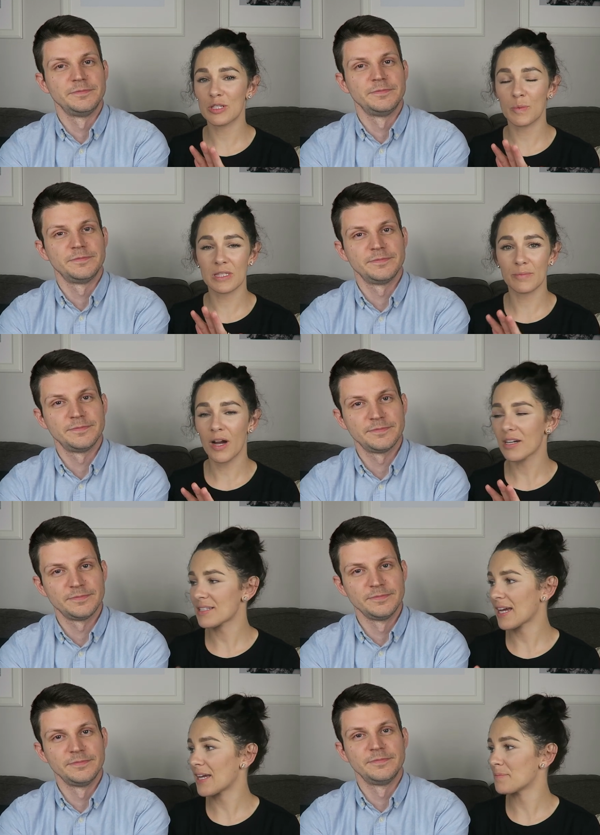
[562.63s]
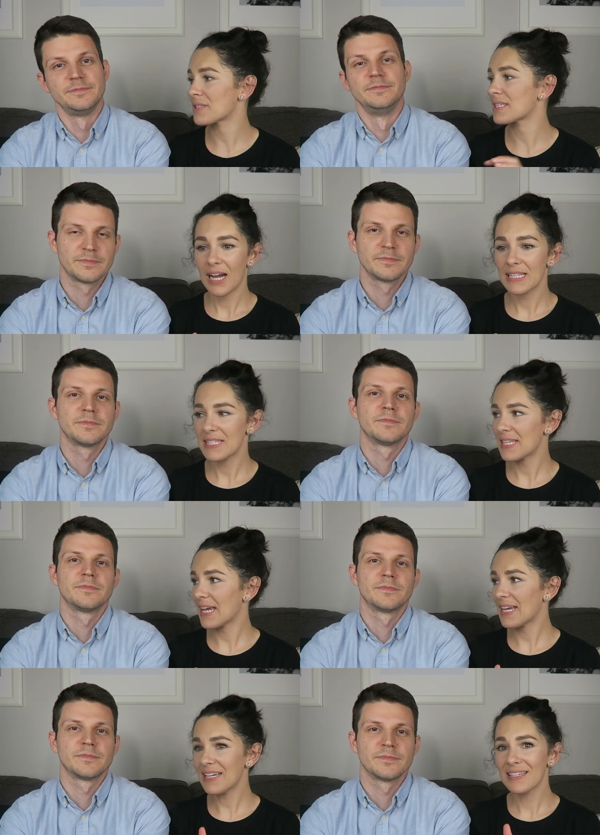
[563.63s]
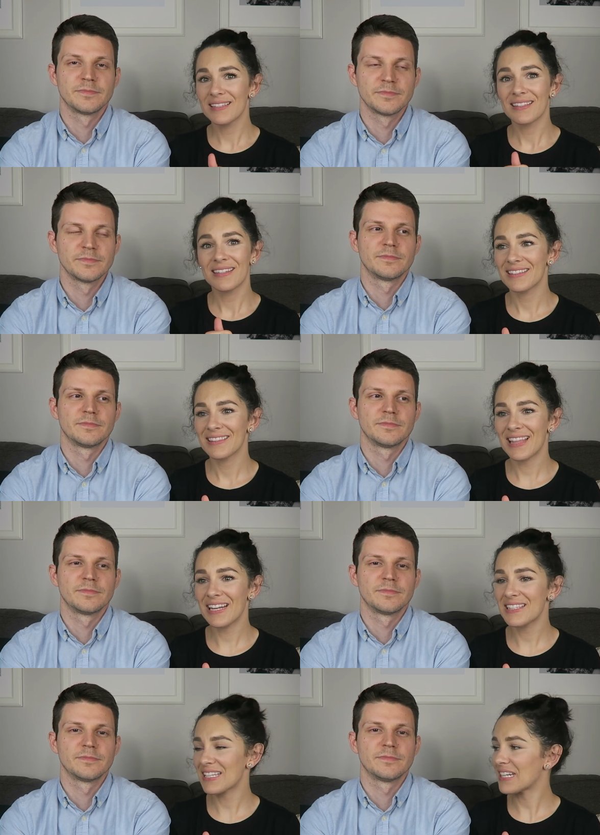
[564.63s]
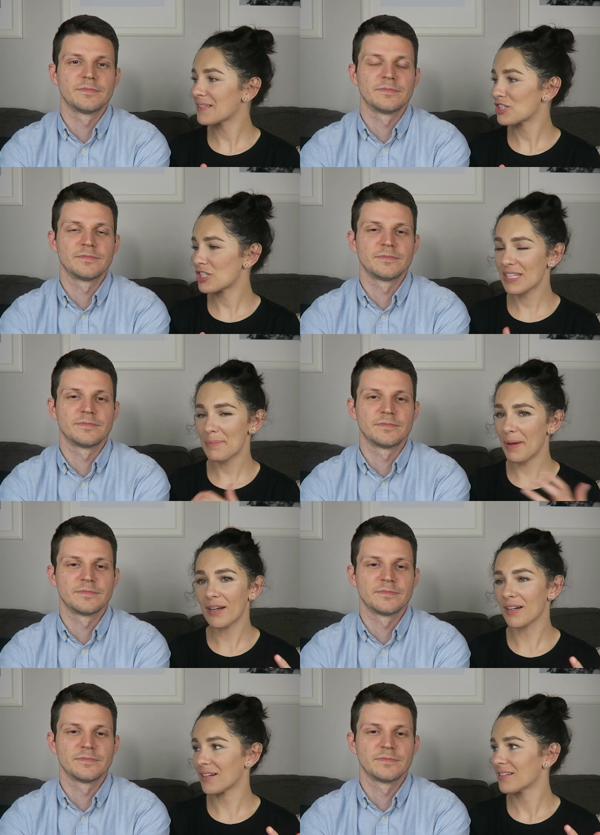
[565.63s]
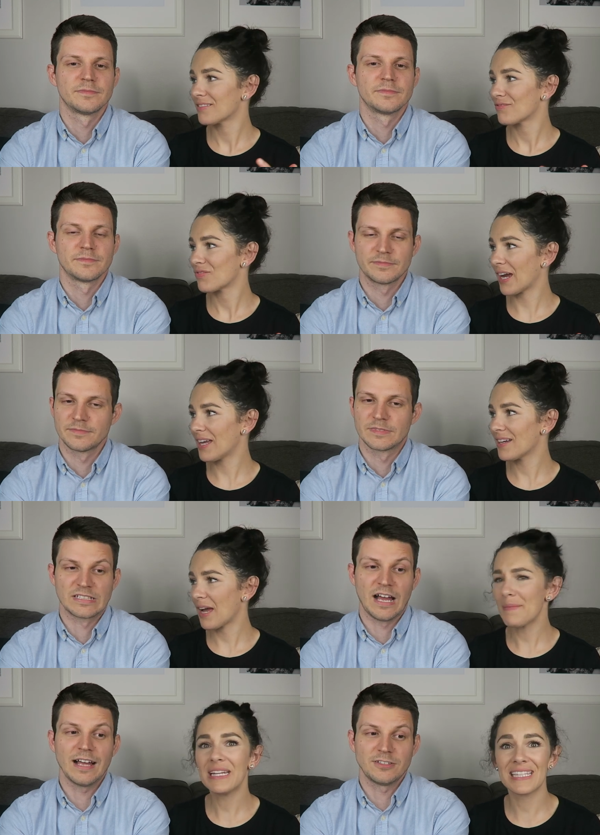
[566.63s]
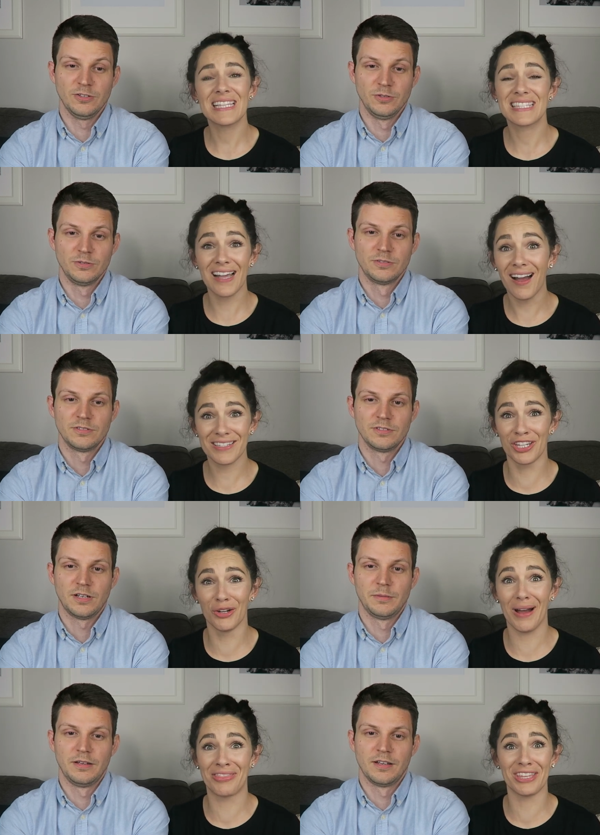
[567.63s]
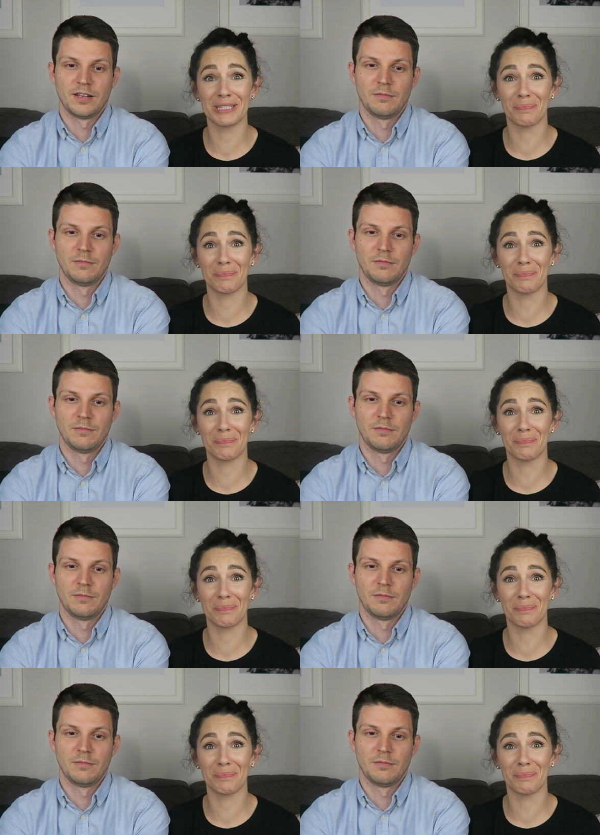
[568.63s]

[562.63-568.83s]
Speaker 1: There's been some hard times. I'd say that it's going to just get better right? It's I mean, to. it's got to. I